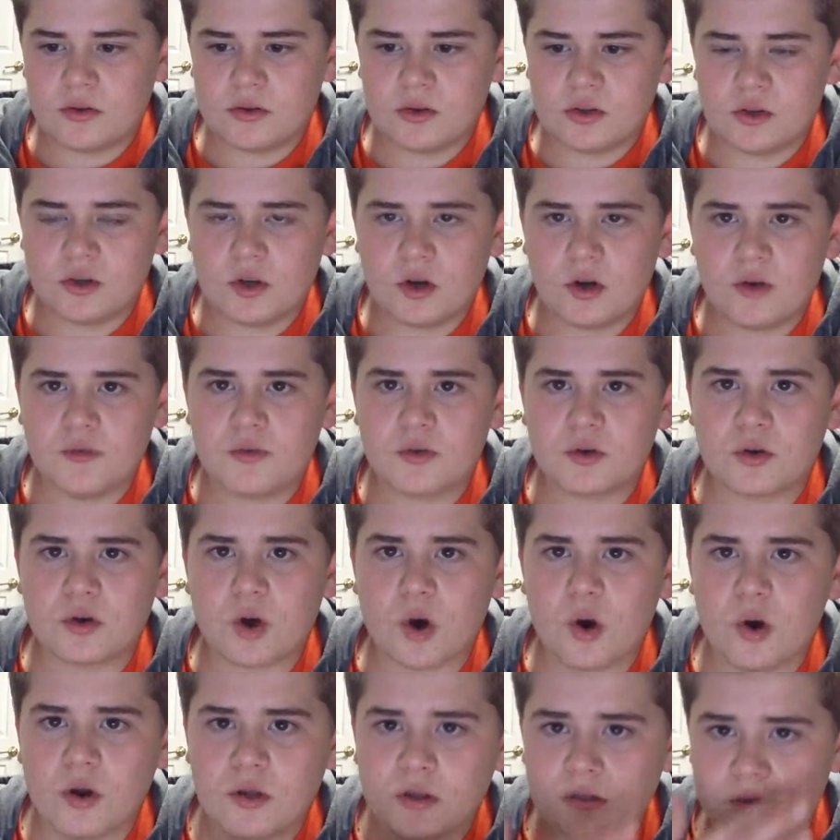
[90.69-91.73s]
you know, if you're
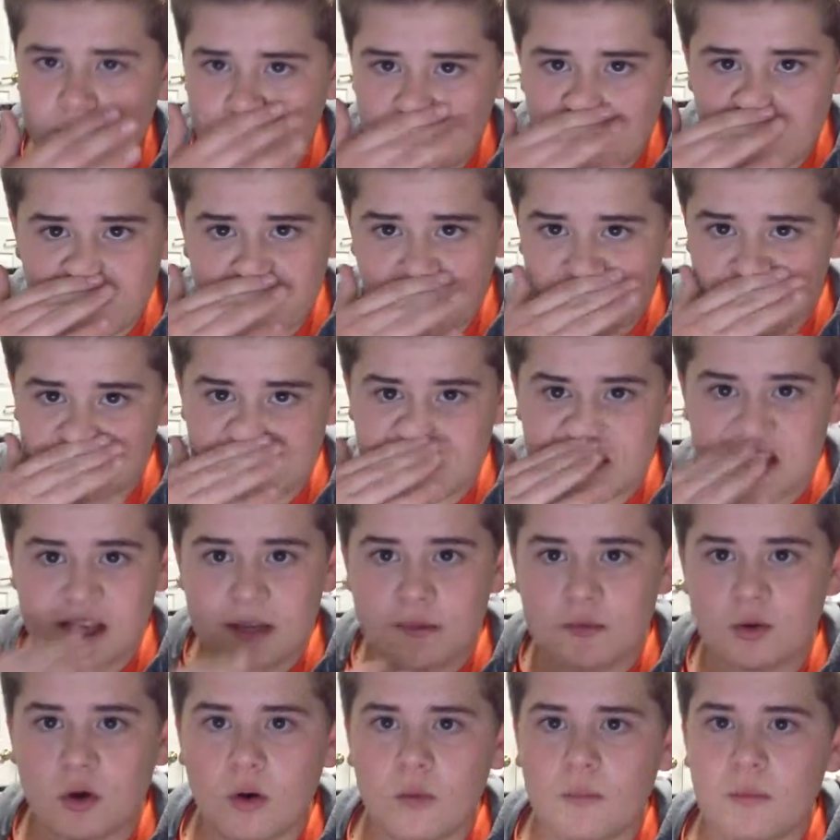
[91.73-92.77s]
going to root for a
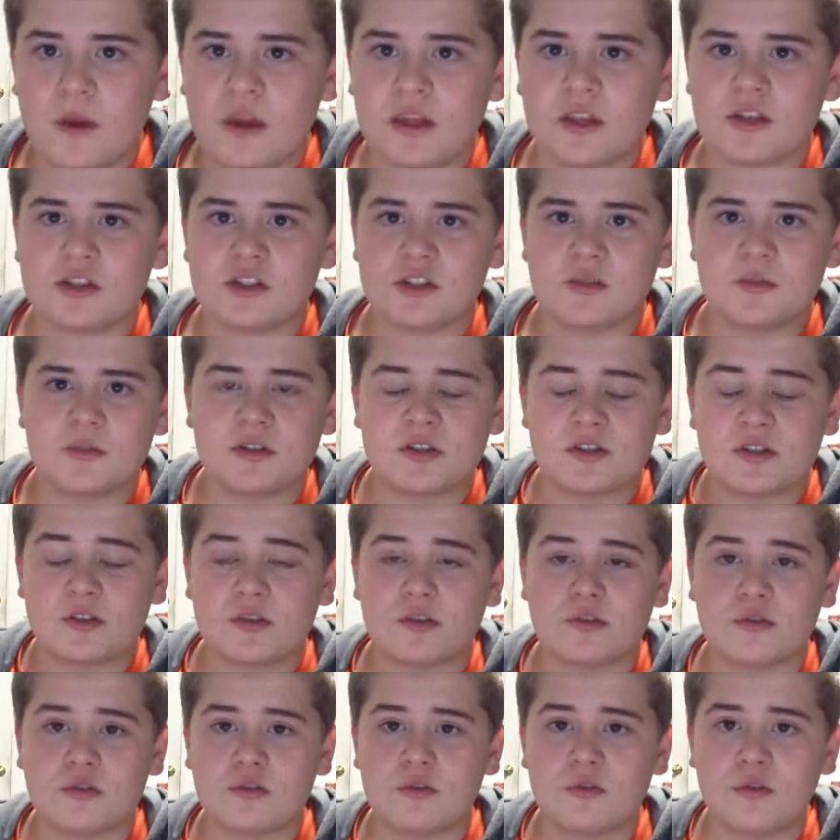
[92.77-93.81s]
team, don't make it just because of
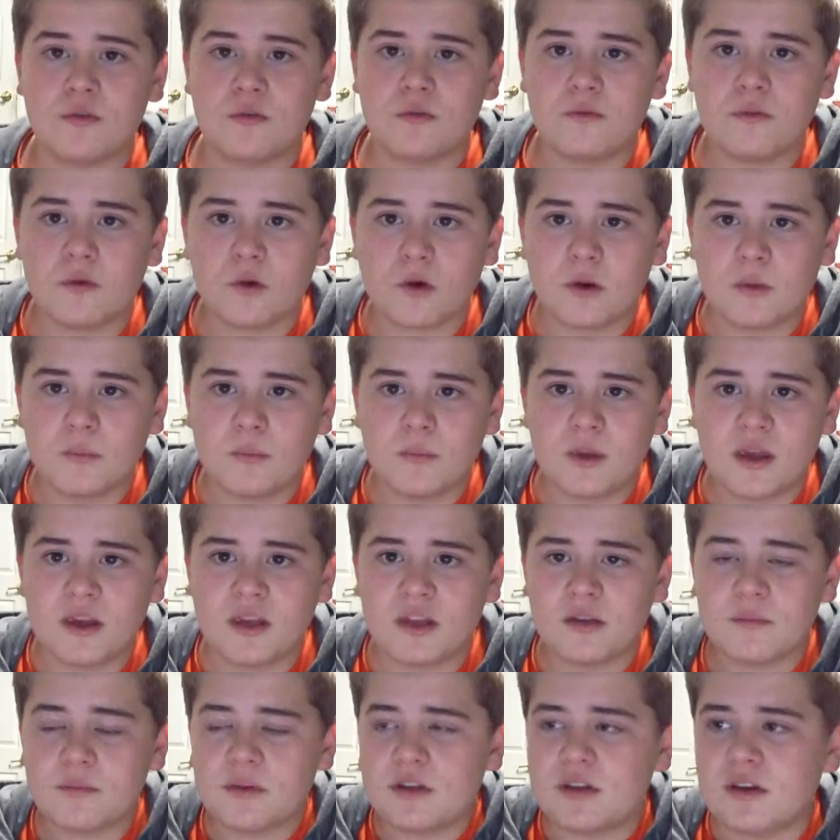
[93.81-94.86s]
their uniform. Make
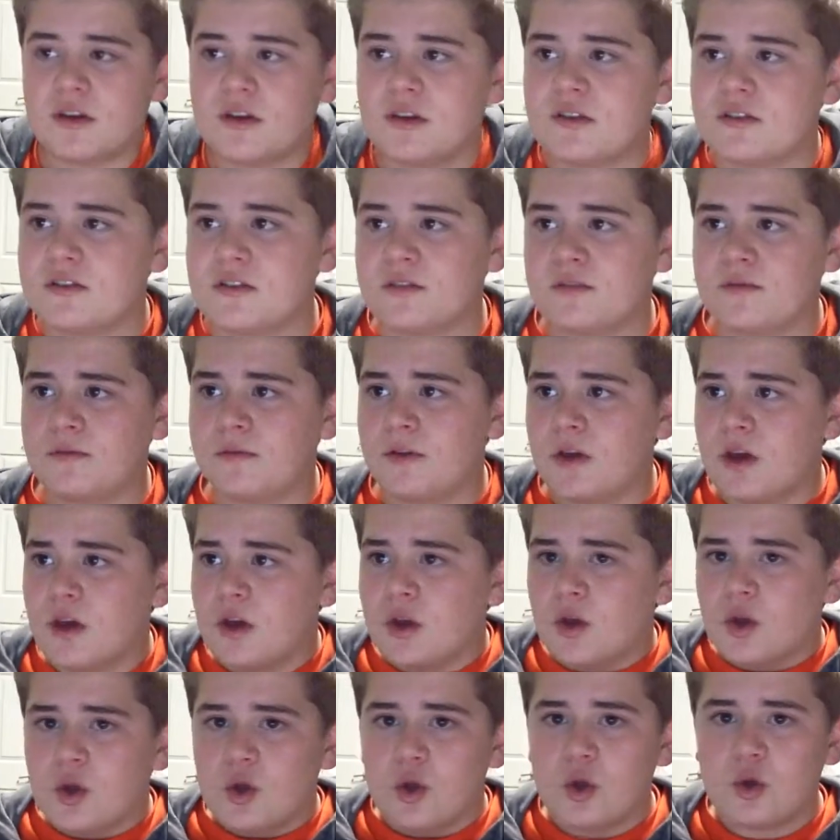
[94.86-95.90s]
it because of
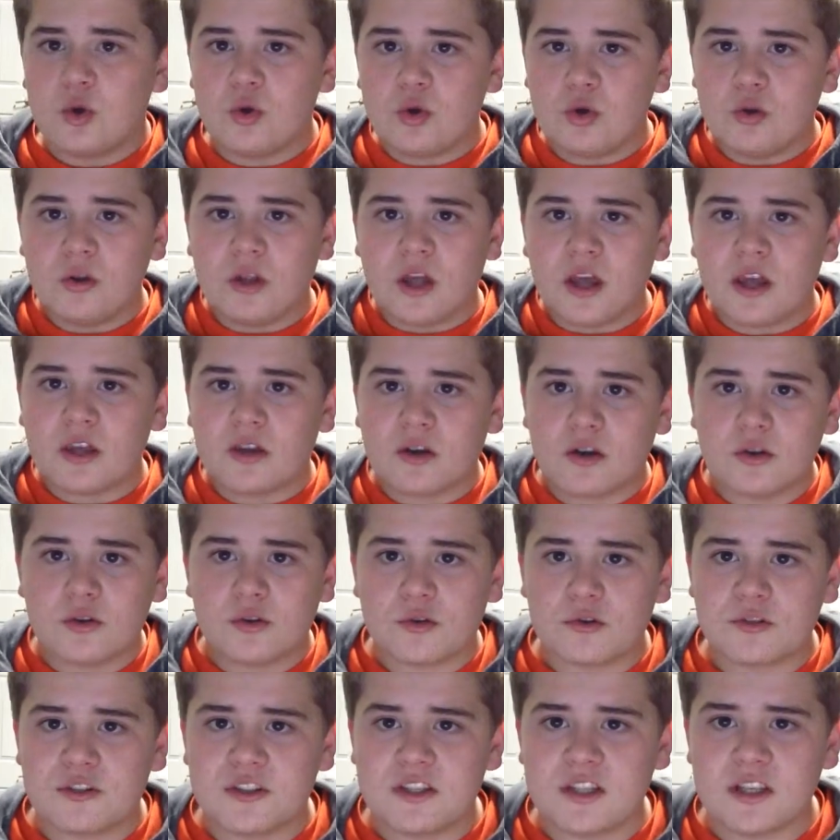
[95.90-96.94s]
who you like on
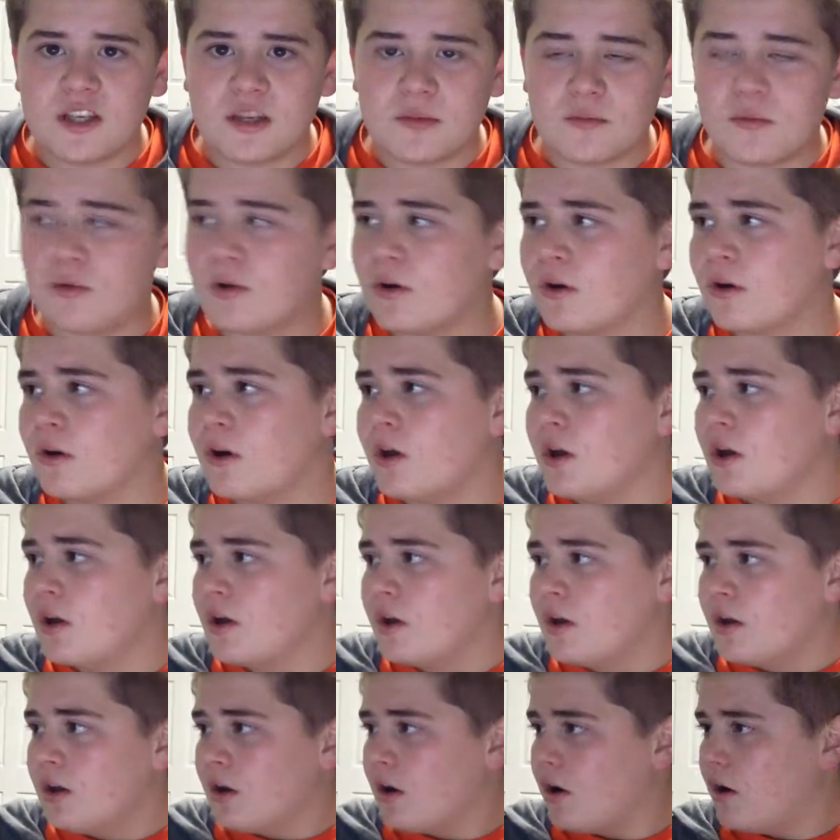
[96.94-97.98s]
their team, or
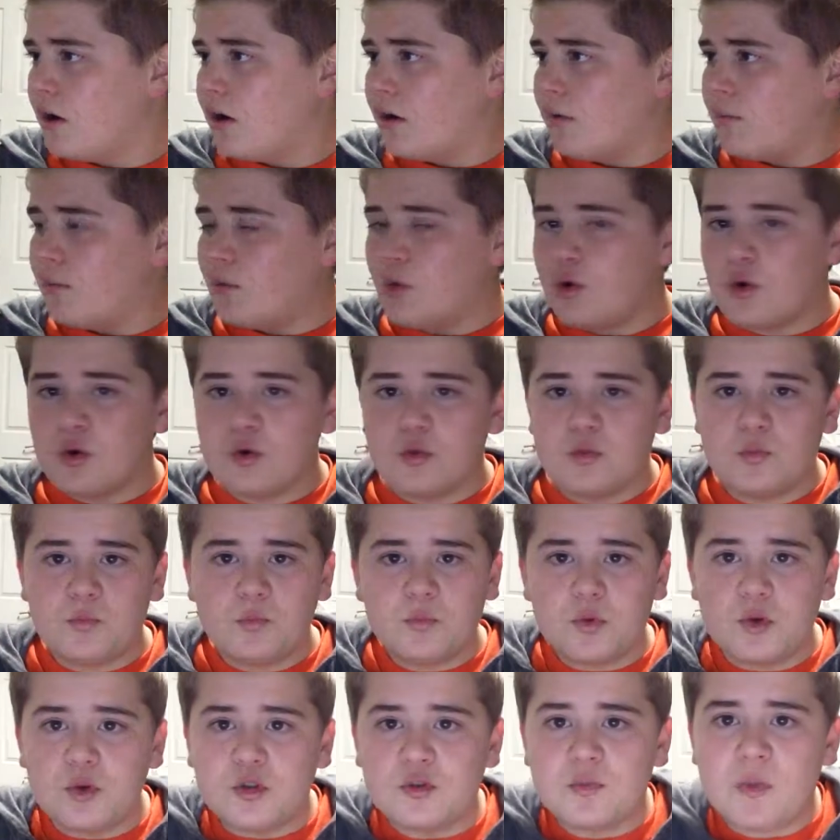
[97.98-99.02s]

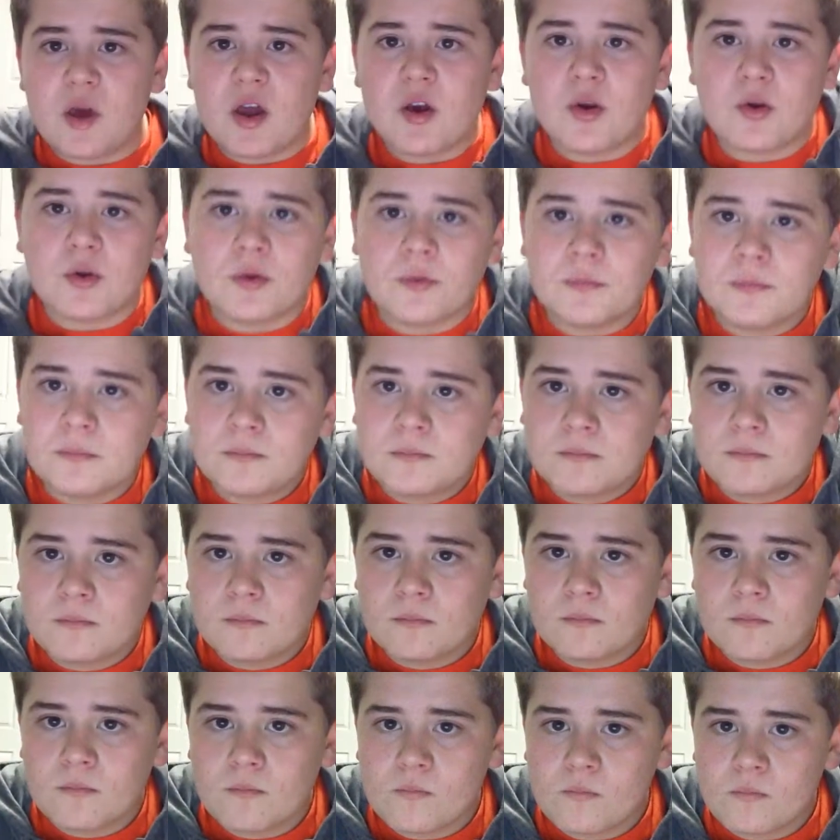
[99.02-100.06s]
who's better.
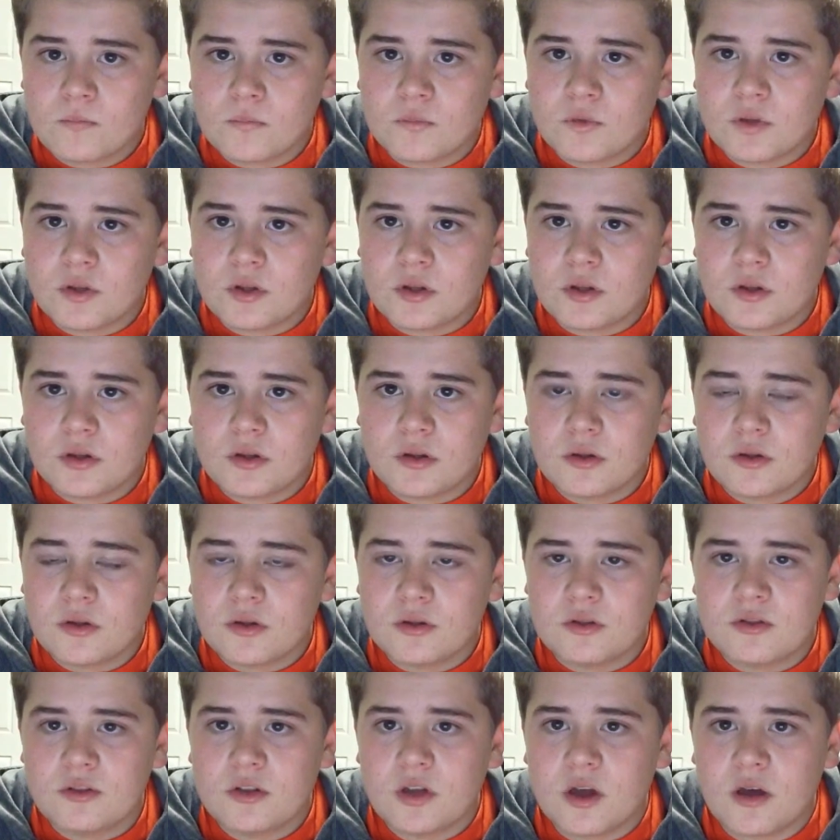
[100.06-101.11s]

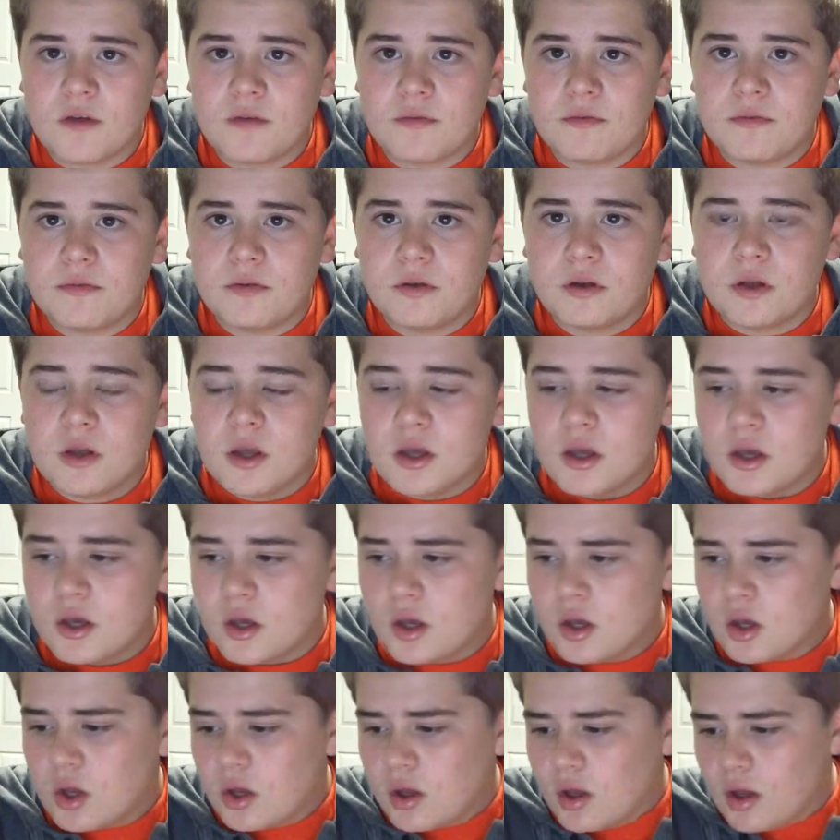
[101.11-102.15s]
Stuff.
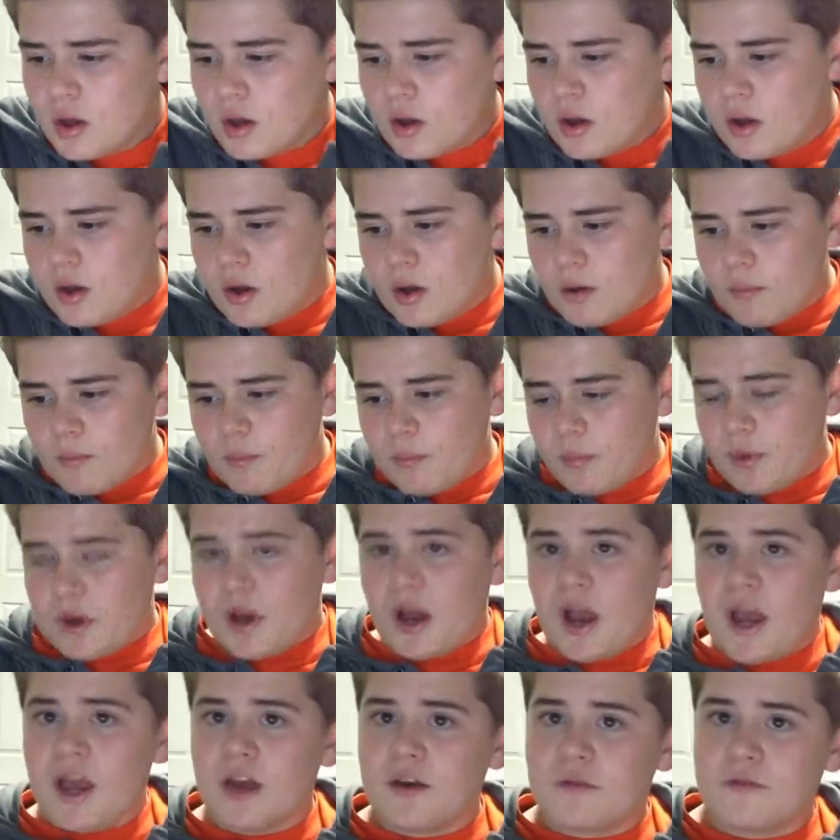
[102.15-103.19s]
But
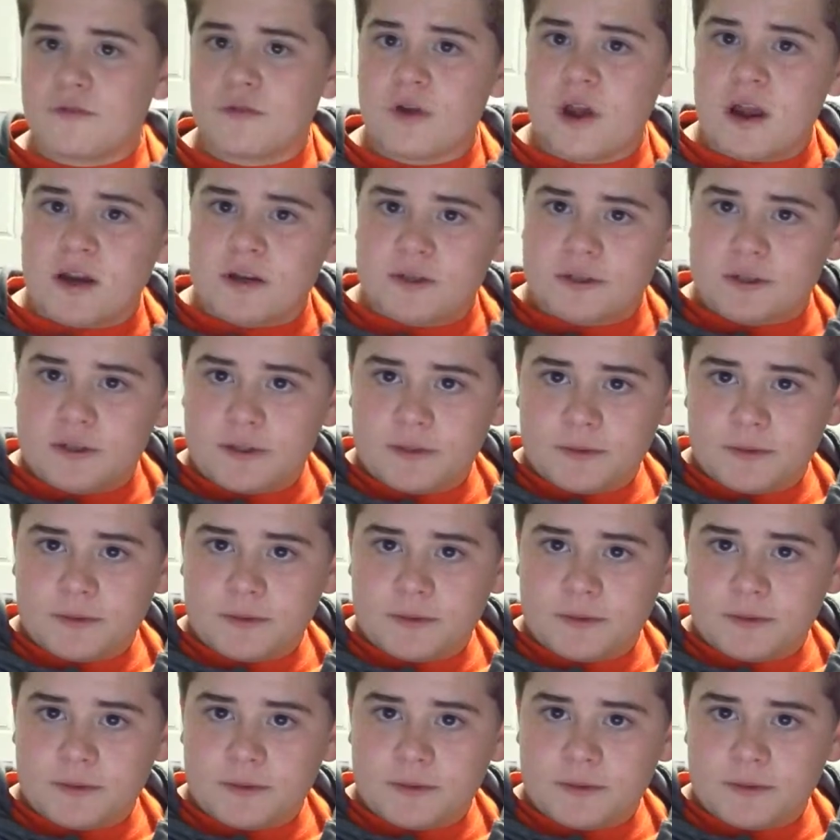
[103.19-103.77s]
I had a friend,